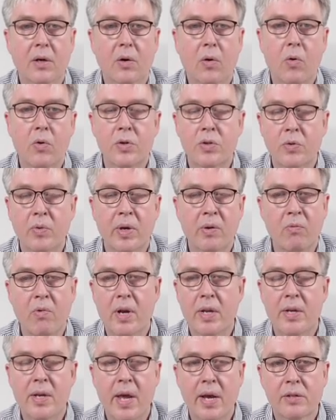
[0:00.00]
or doing
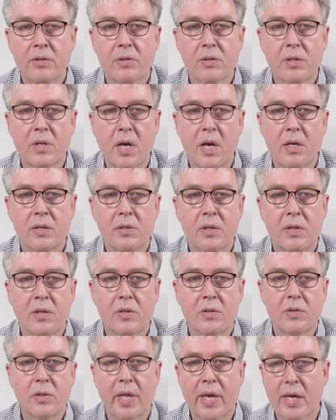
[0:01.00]
written
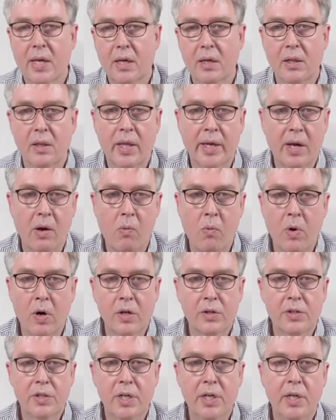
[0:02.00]
exercises like a, like a
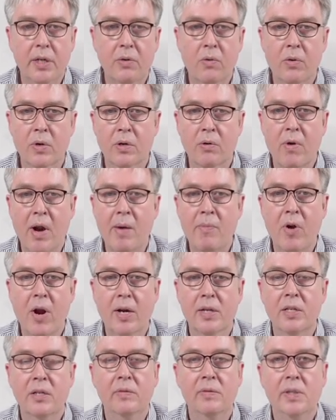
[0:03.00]
worksheet or grammar
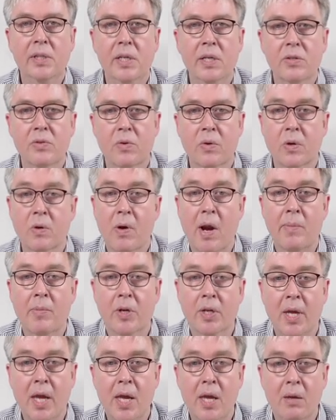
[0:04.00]
activities or
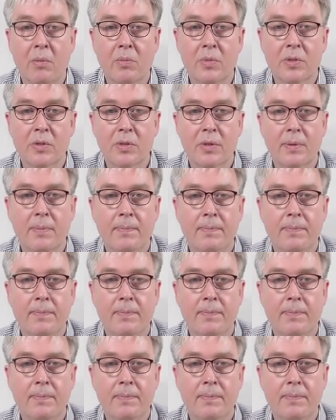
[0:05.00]
grammar games.